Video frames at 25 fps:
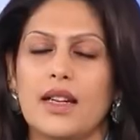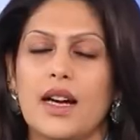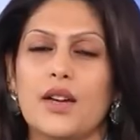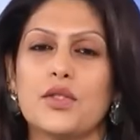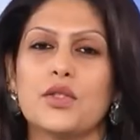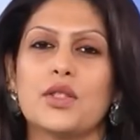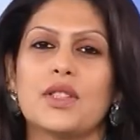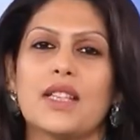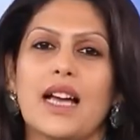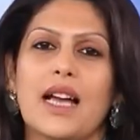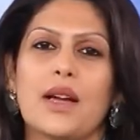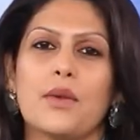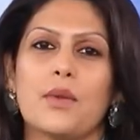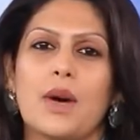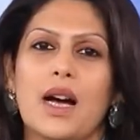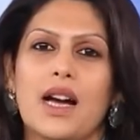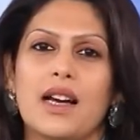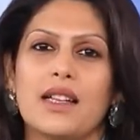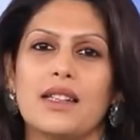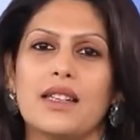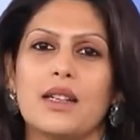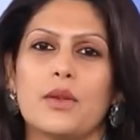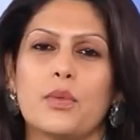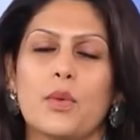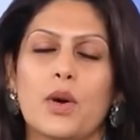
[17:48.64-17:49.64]
Now to
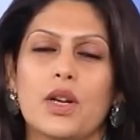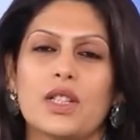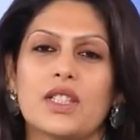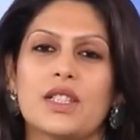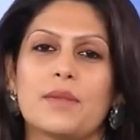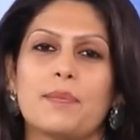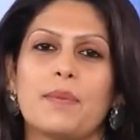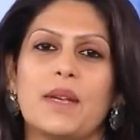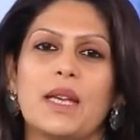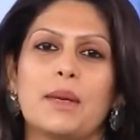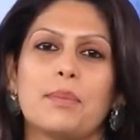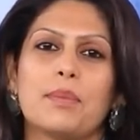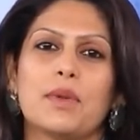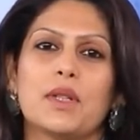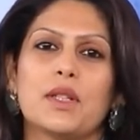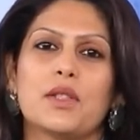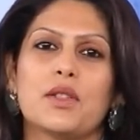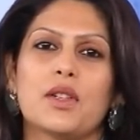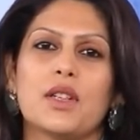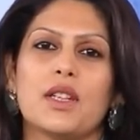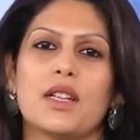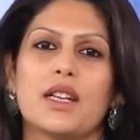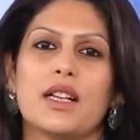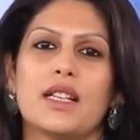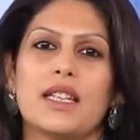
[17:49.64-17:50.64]
Taiwan, it wants people
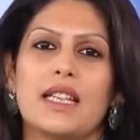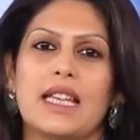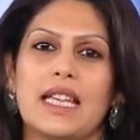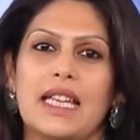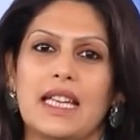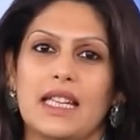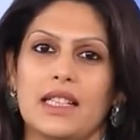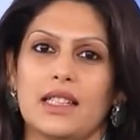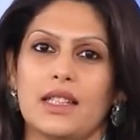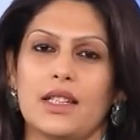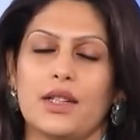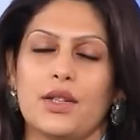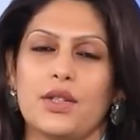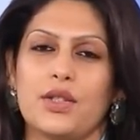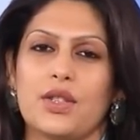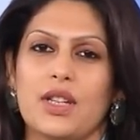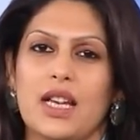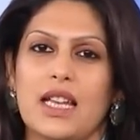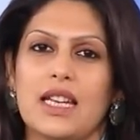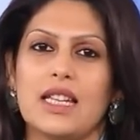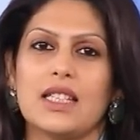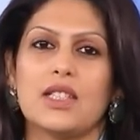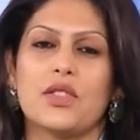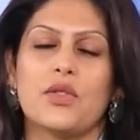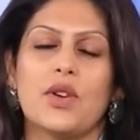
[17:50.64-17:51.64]
to learn English
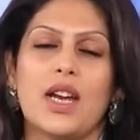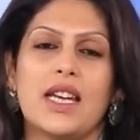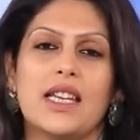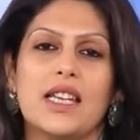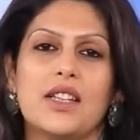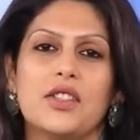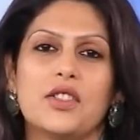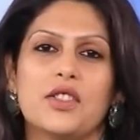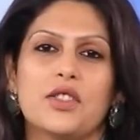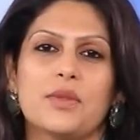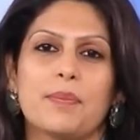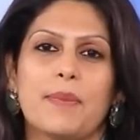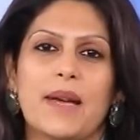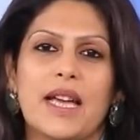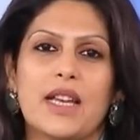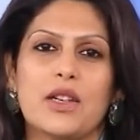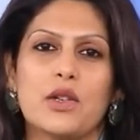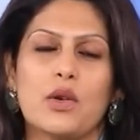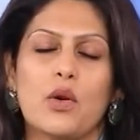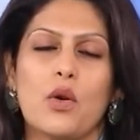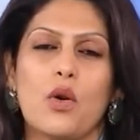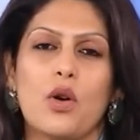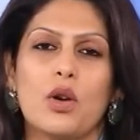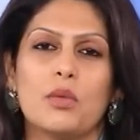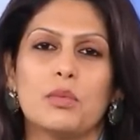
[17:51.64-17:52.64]
and it's ready to
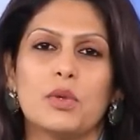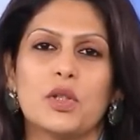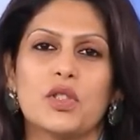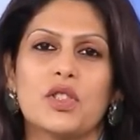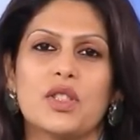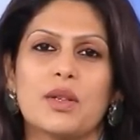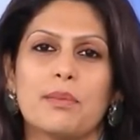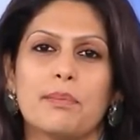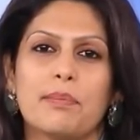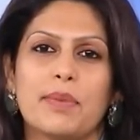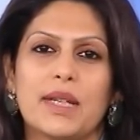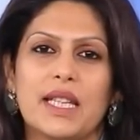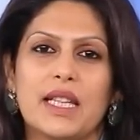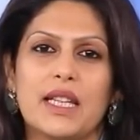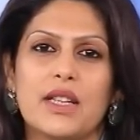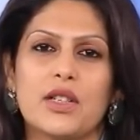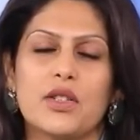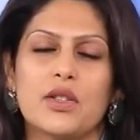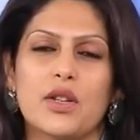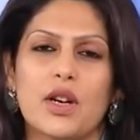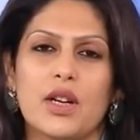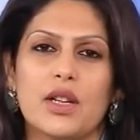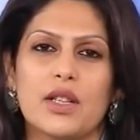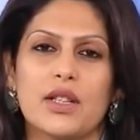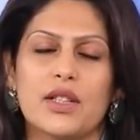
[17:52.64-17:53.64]
spend almost a
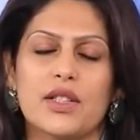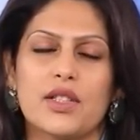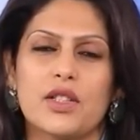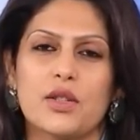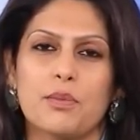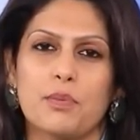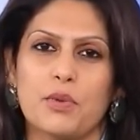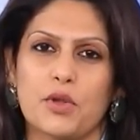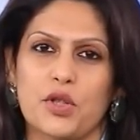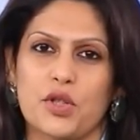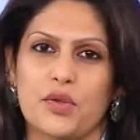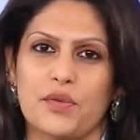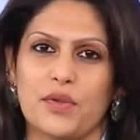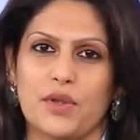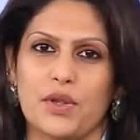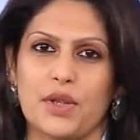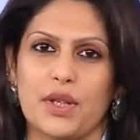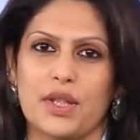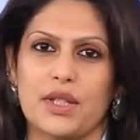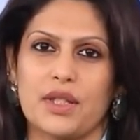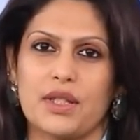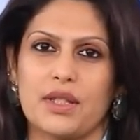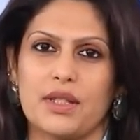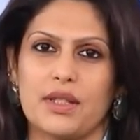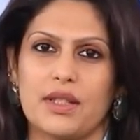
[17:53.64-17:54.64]
billion dollars to push for
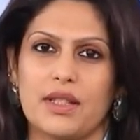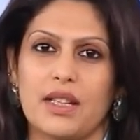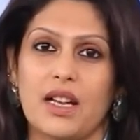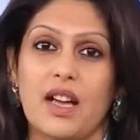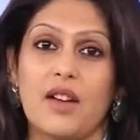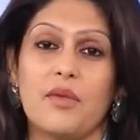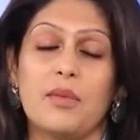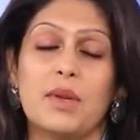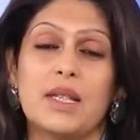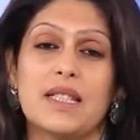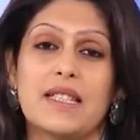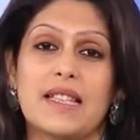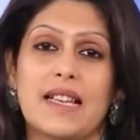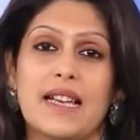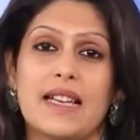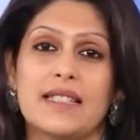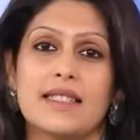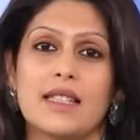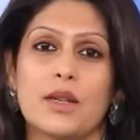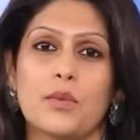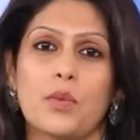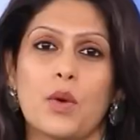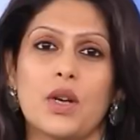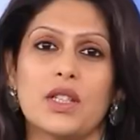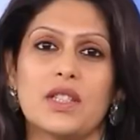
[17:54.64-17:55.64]
it. The government
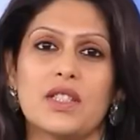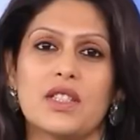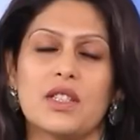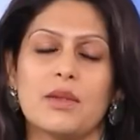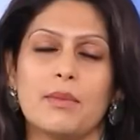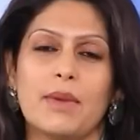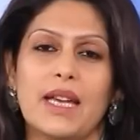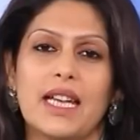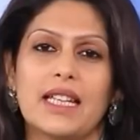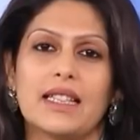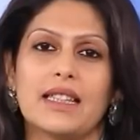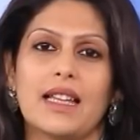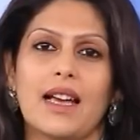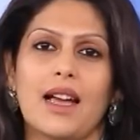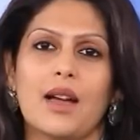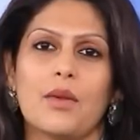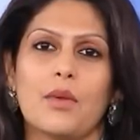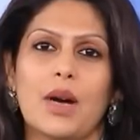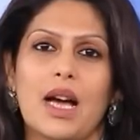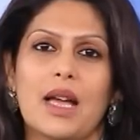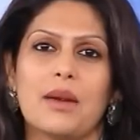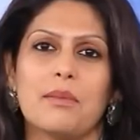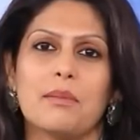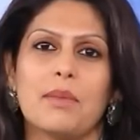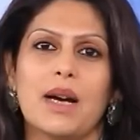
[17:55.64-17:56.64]
says it wants to make
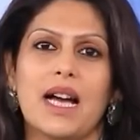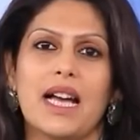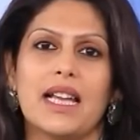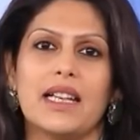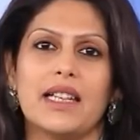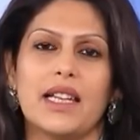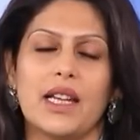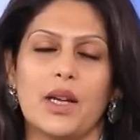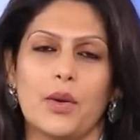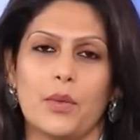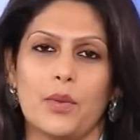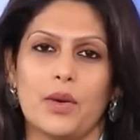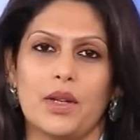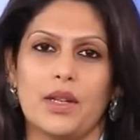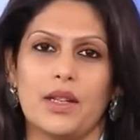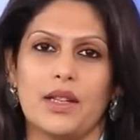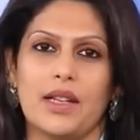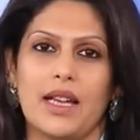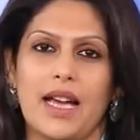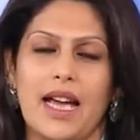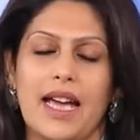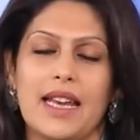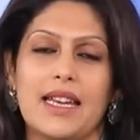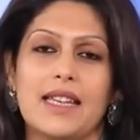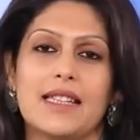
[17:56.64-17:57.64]
Taiwan bilingual
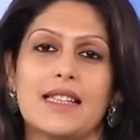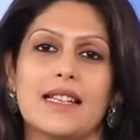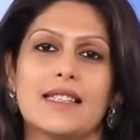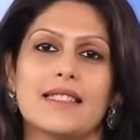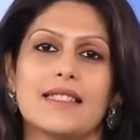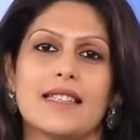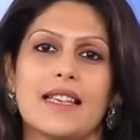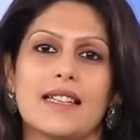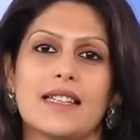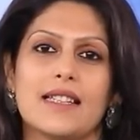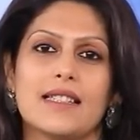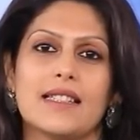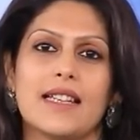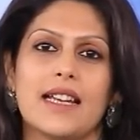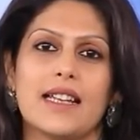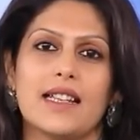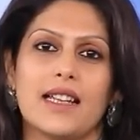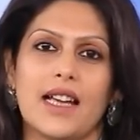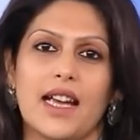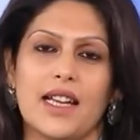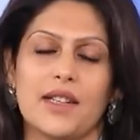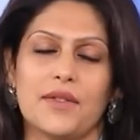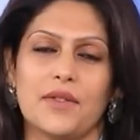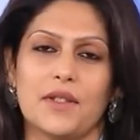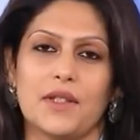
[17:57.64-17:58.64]
and it has set a
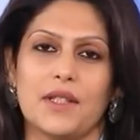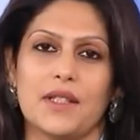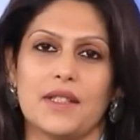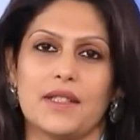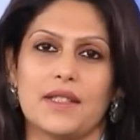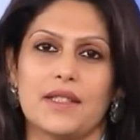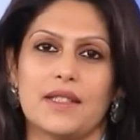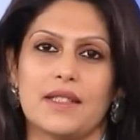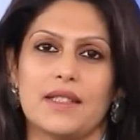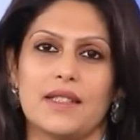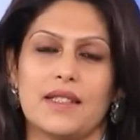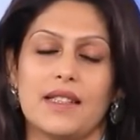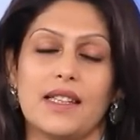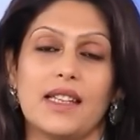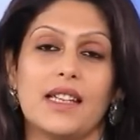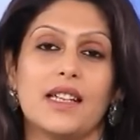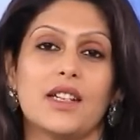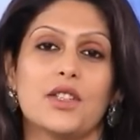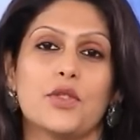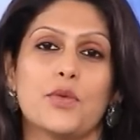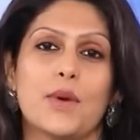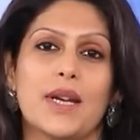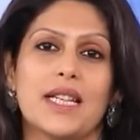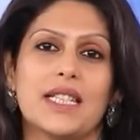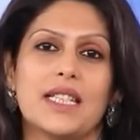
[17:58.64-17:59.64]
deadline for this, the
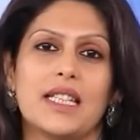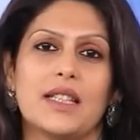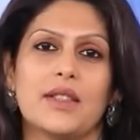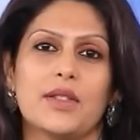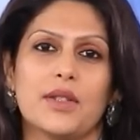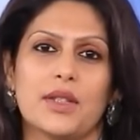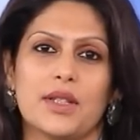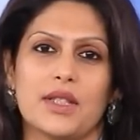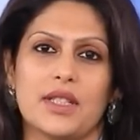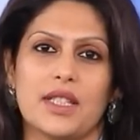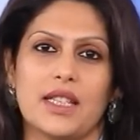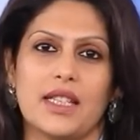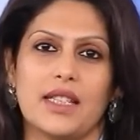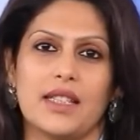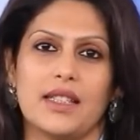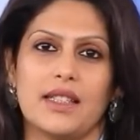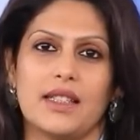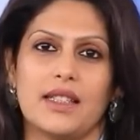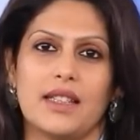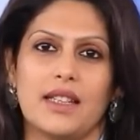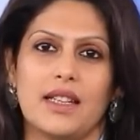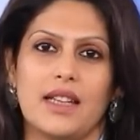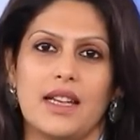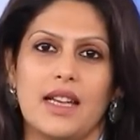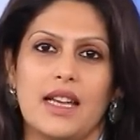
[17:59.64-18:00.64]
year 2030.
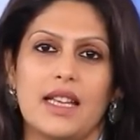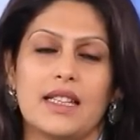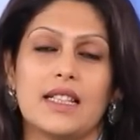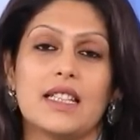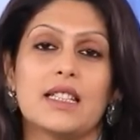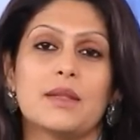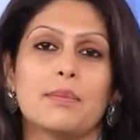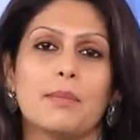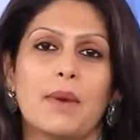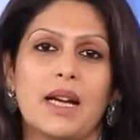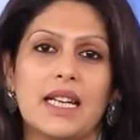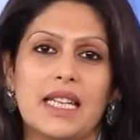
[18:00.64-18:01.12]
This